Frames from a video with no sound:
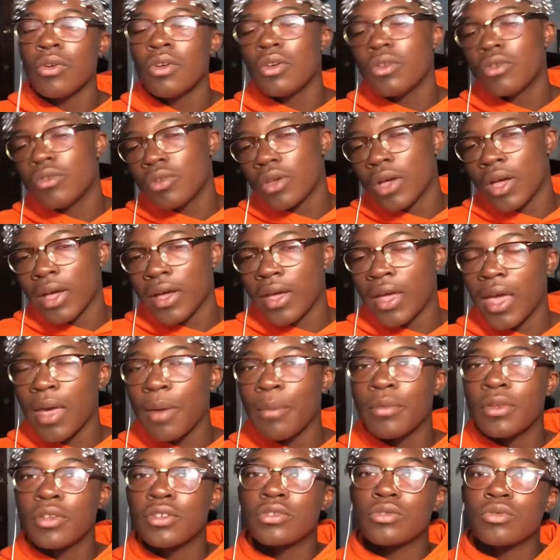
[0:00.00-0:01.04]
I came
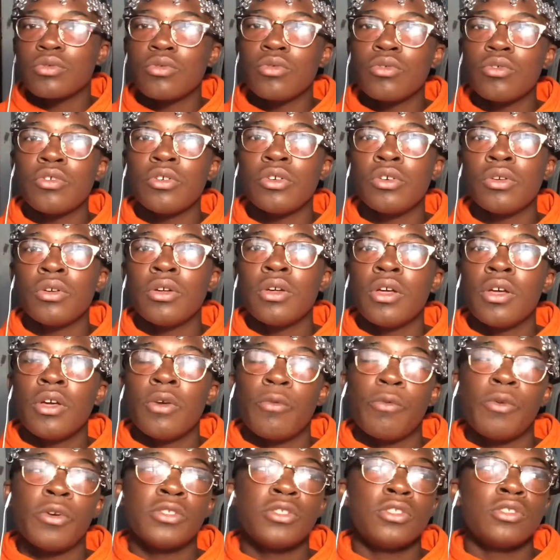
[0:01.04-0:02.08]
into school.
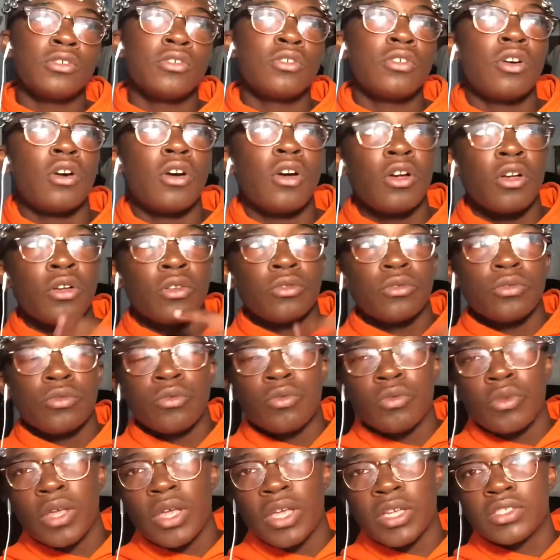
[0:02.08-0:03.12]
What's it called? You
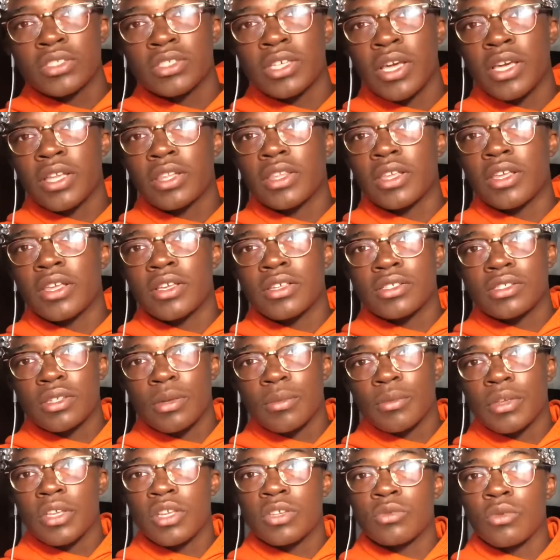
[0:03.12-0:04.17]
get checked in. Some
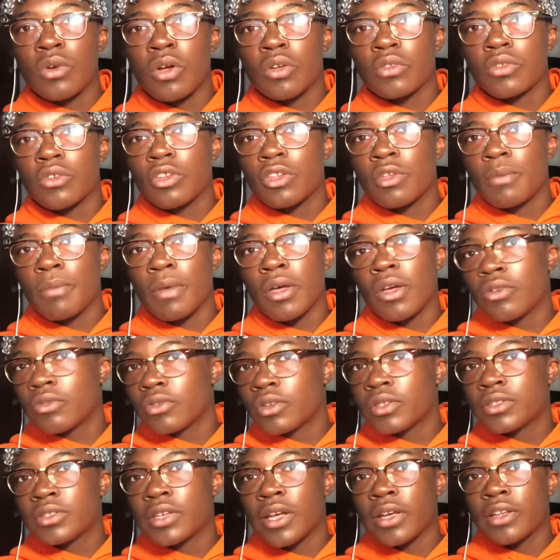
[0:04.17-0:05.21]
kids walk through the metal
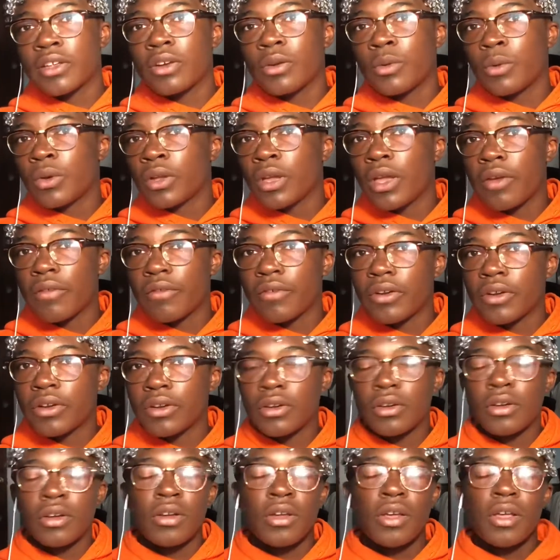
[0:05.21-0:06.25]
detector or whatever.
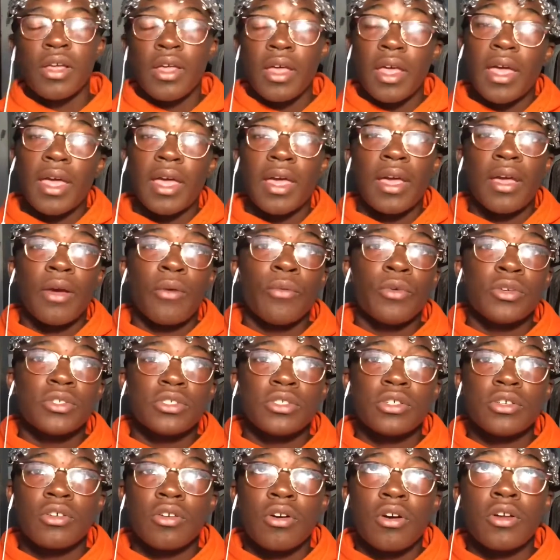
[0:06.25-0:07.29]
And what's
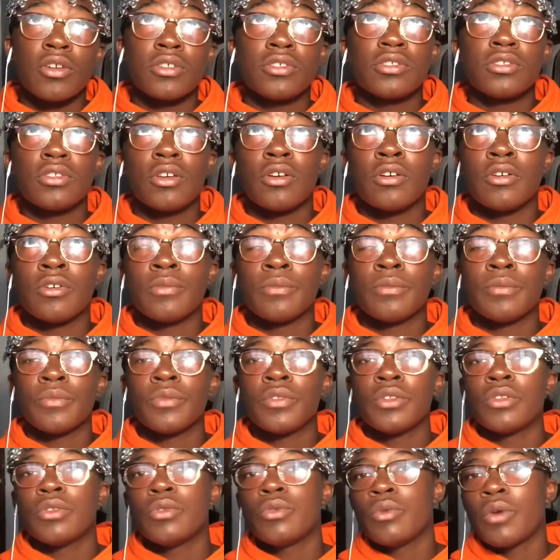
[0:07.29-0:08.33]
it called? So,
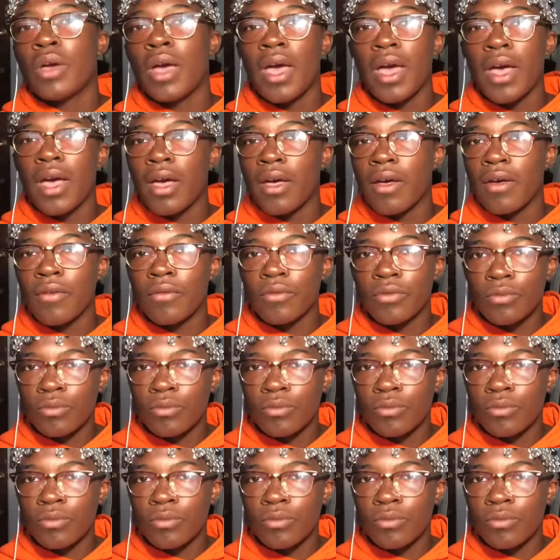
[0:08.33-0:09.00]
you have,